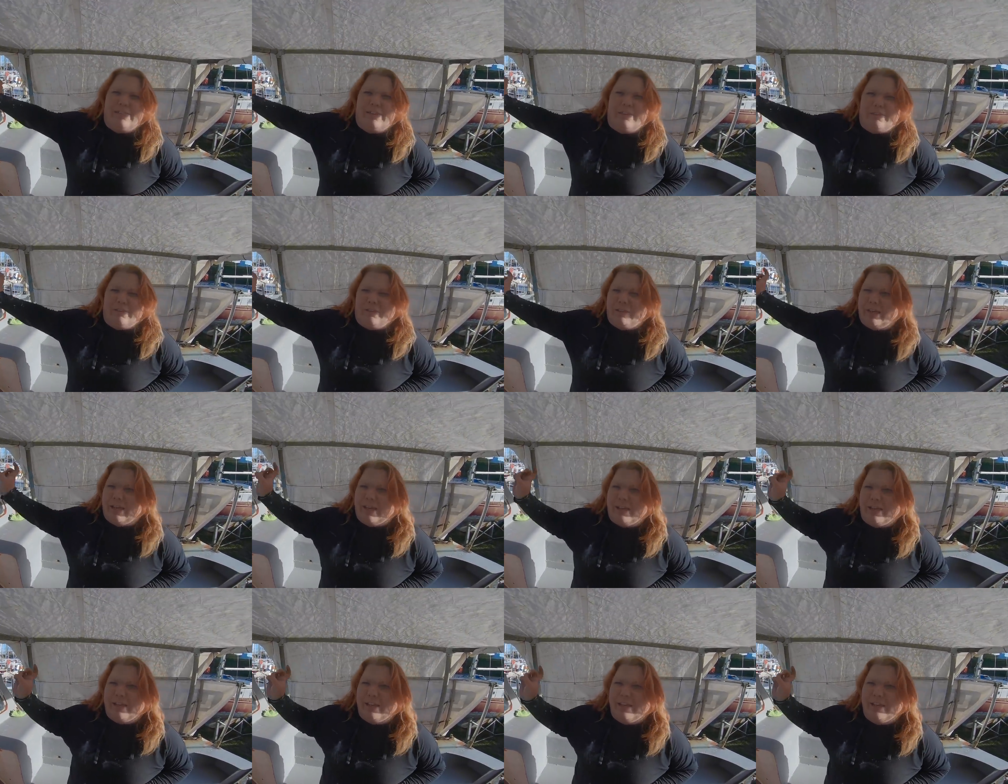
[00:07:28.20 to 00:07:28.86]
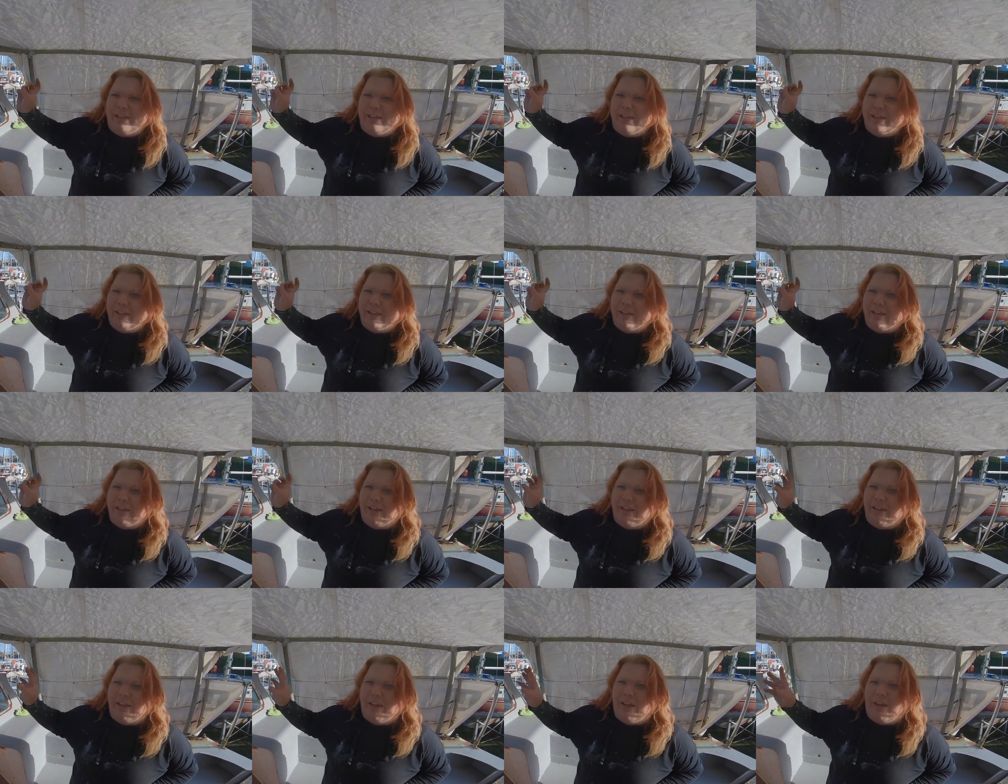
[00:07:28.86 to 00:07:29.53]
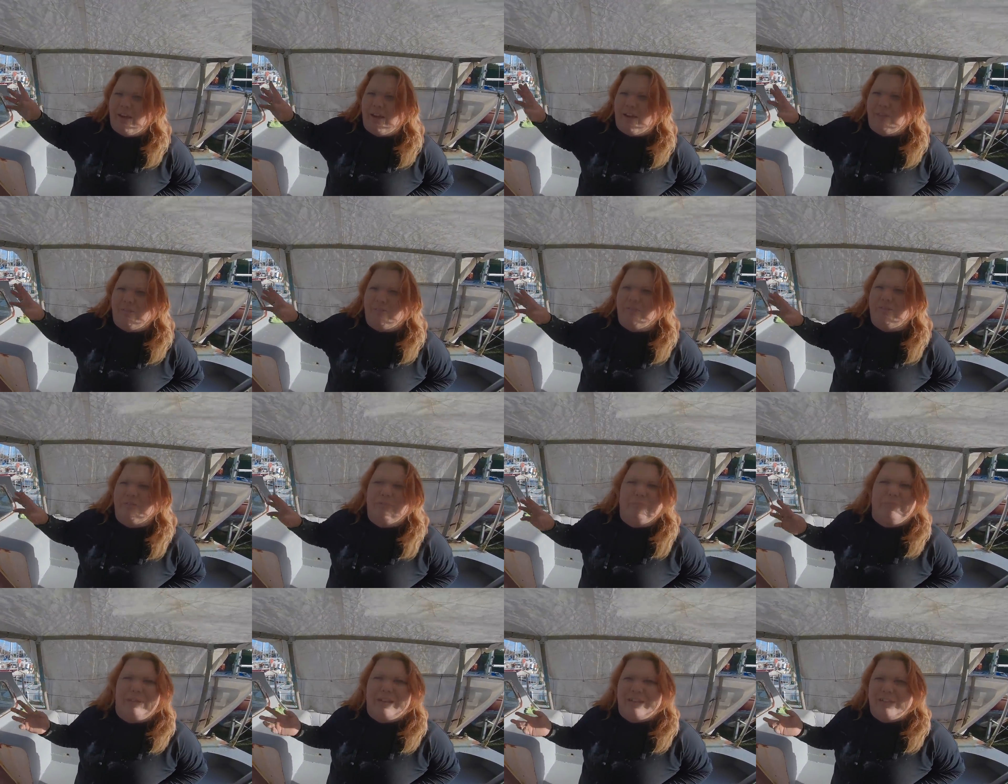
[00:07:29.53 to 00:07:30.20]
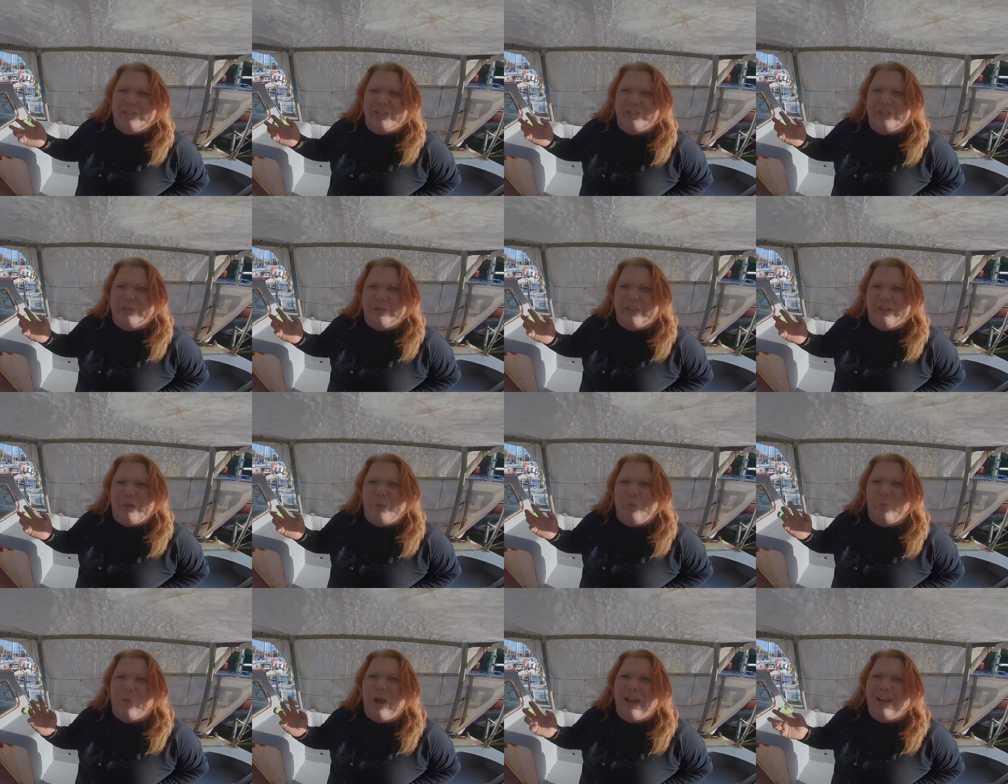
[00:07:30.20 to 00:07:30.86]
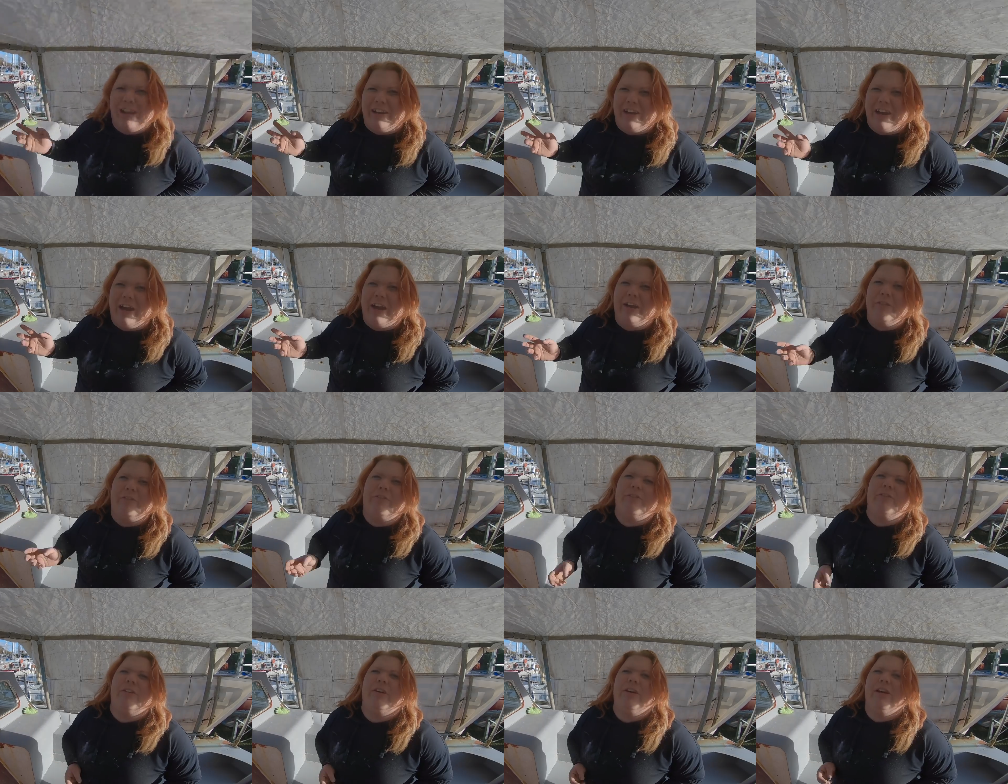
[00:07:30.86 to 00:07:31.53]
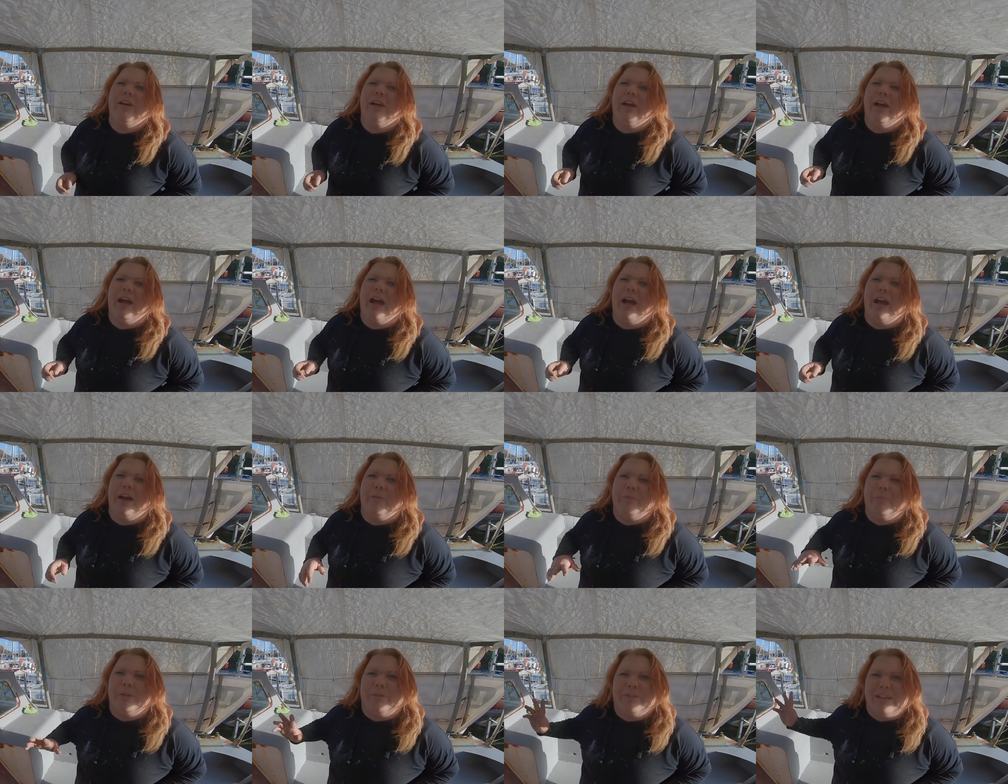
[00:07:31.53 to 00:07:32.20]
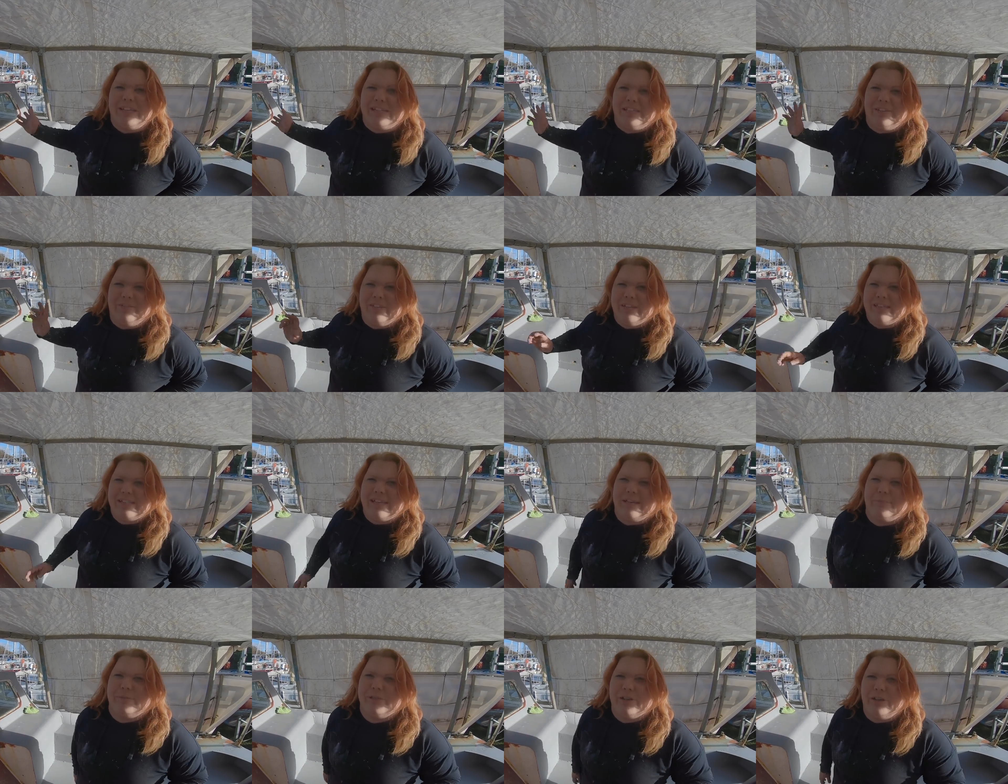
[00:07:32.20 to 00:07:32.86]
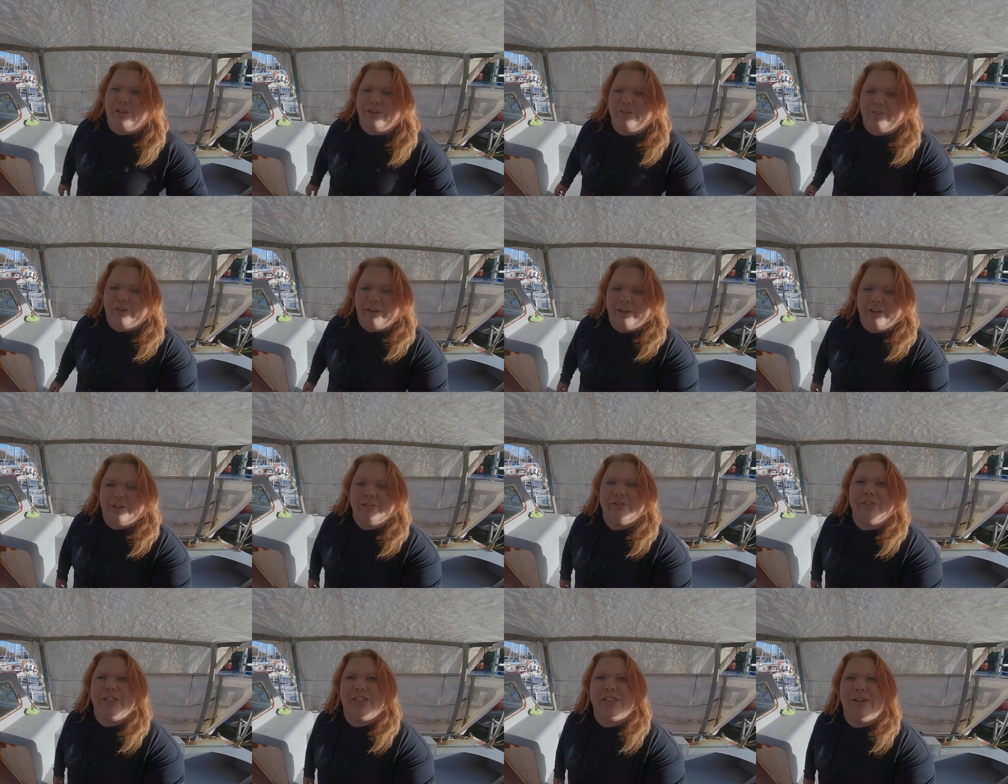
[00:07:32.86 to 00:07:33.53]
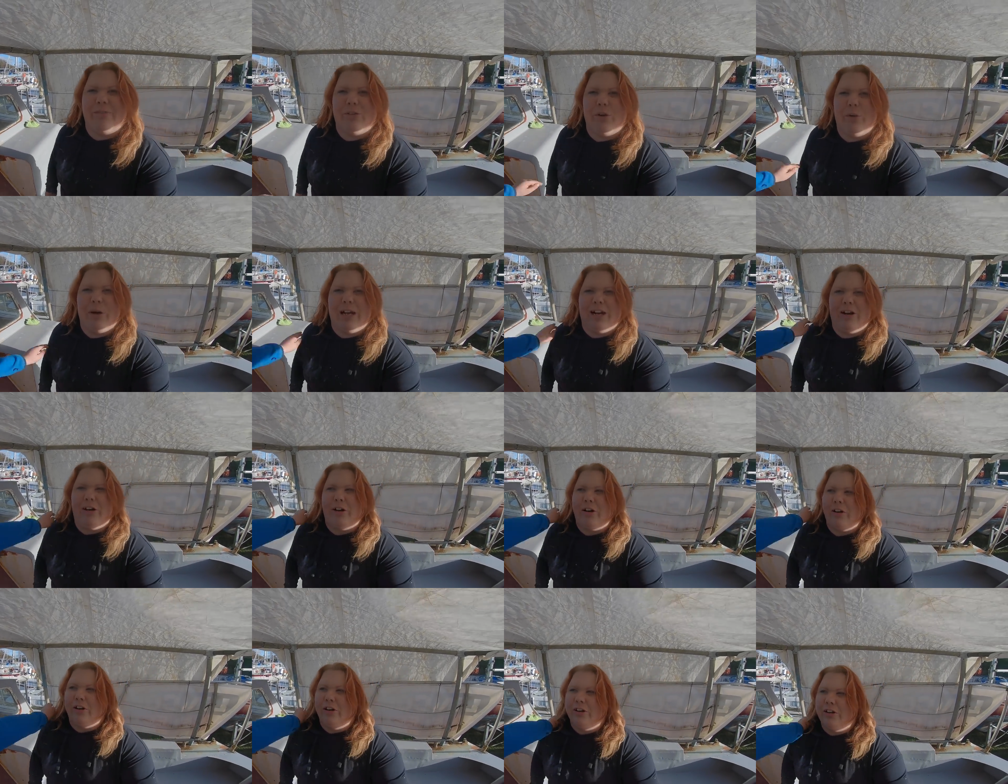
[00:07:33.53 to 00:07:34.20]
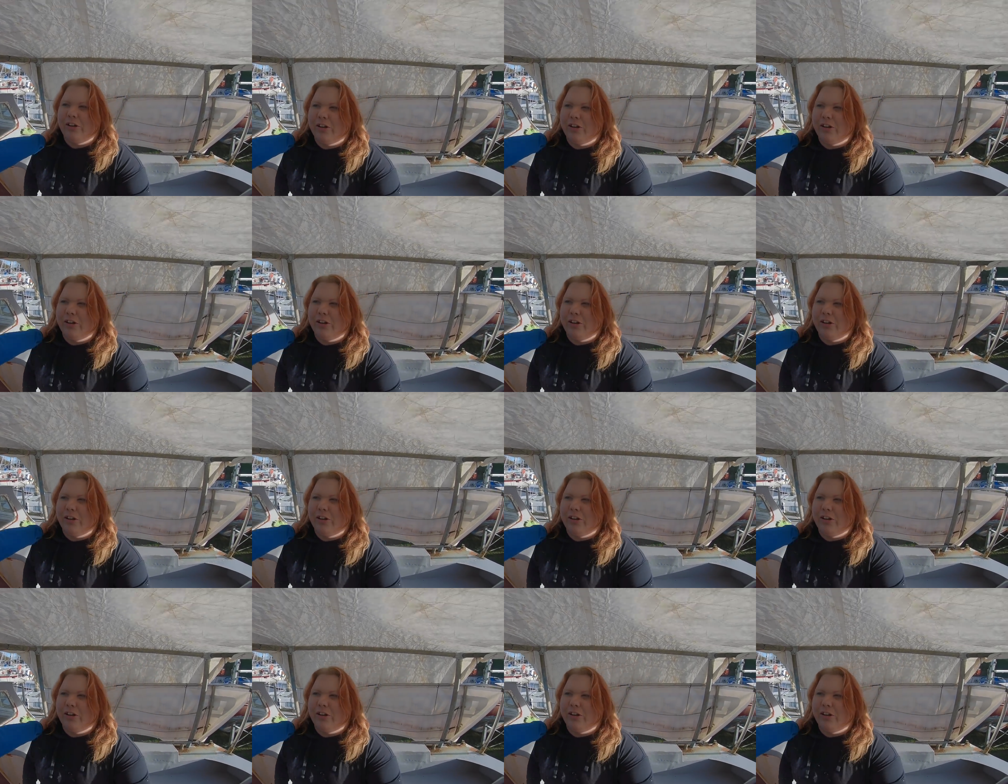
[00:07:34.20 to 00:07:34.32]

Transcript: I don't think I've managed to do it well enough. Um, but the rest of it's absolutely fine. Just have a quick look. I'm